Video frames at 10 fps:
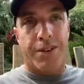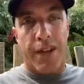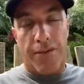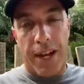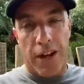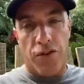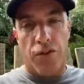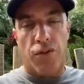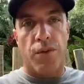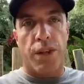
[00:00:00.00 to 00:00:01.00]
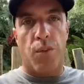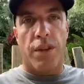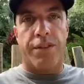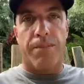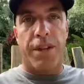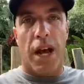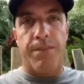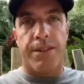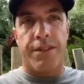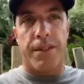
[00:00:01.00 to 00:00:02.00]
Self care is truly what
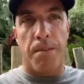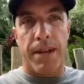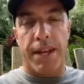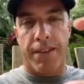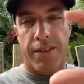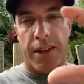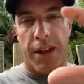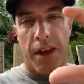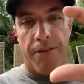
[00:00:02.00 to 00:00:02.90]
sometimes is the biggest